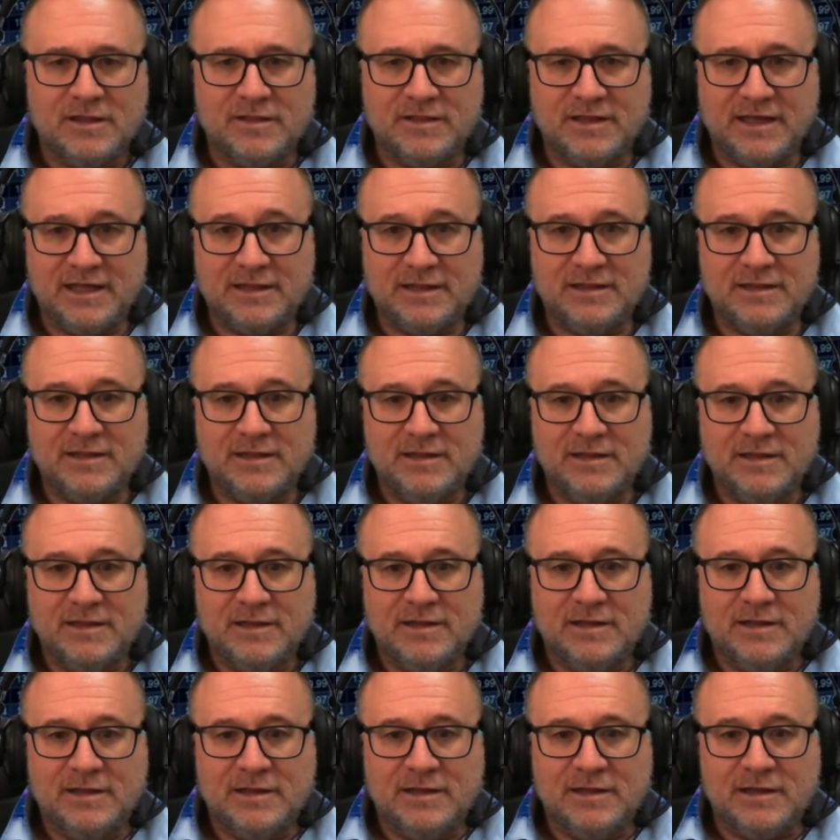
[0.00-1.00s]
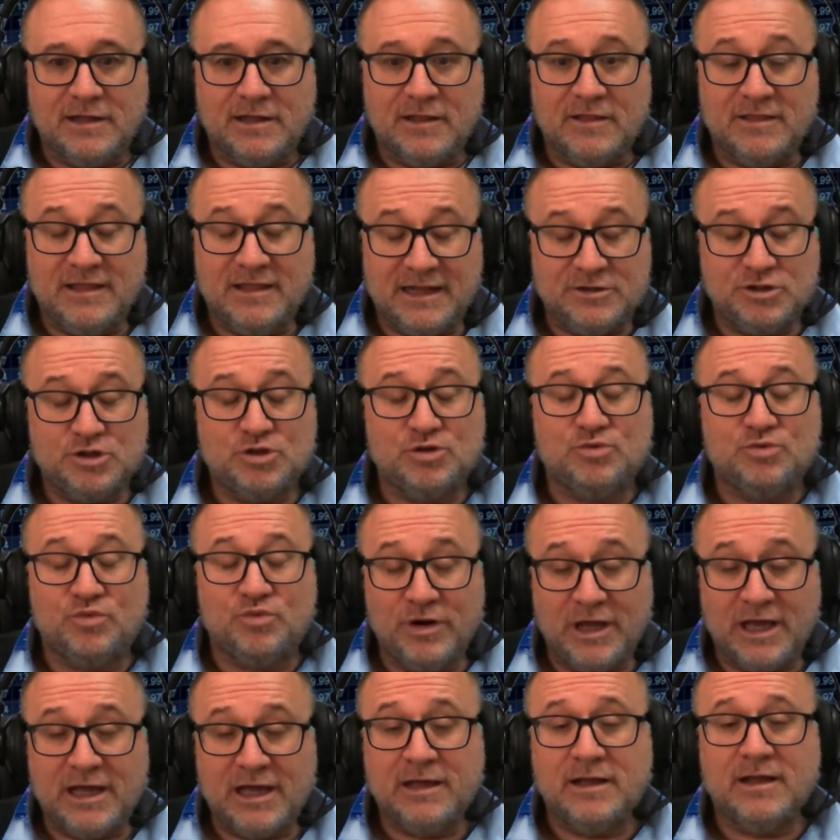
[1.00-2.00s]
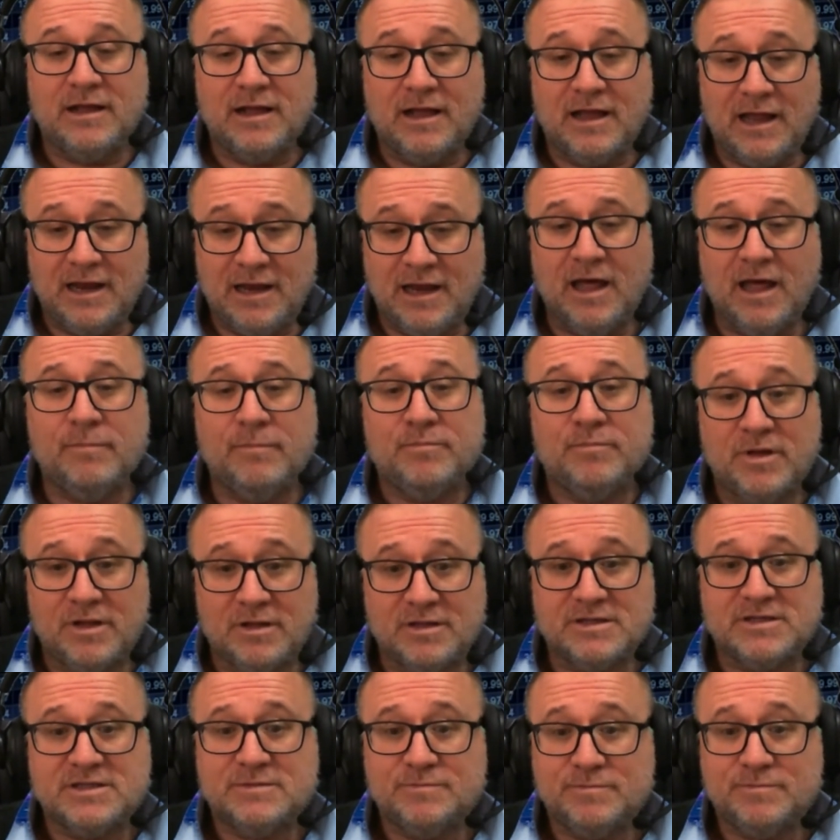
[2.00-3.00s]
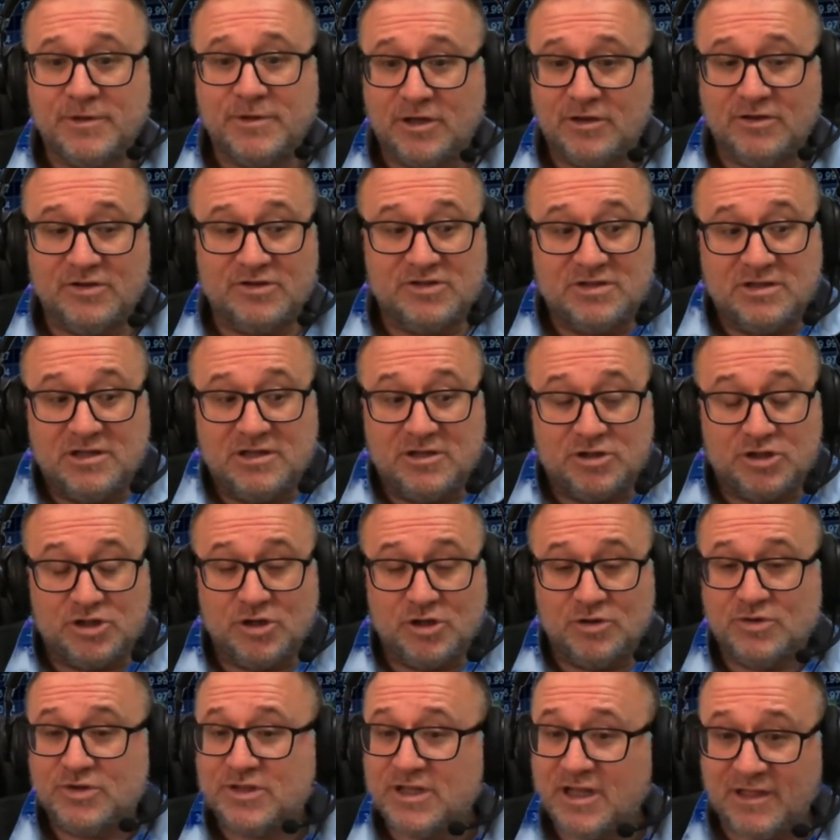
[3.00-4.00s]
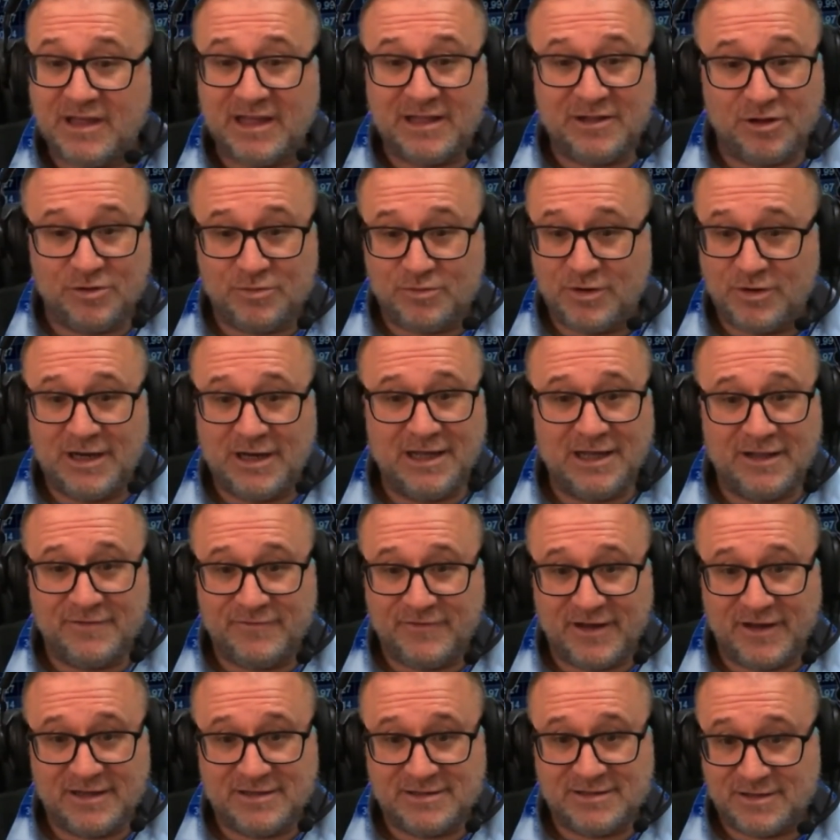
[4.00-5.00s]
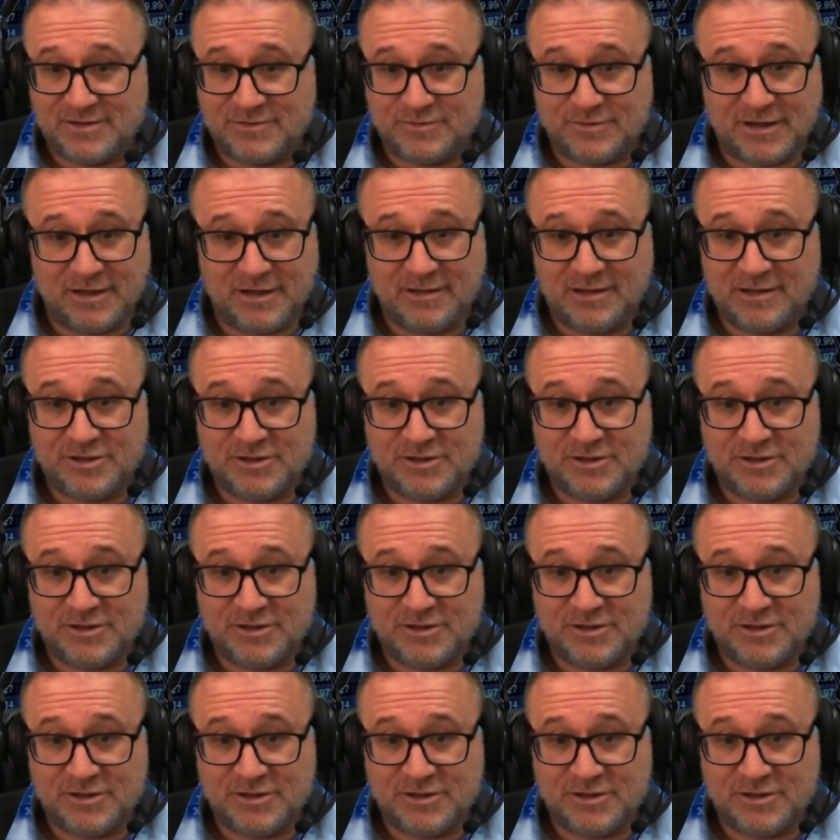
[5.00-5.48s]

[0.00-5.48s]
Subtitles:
then that should ring alarm bells, because it shows that they're not really advisors, right?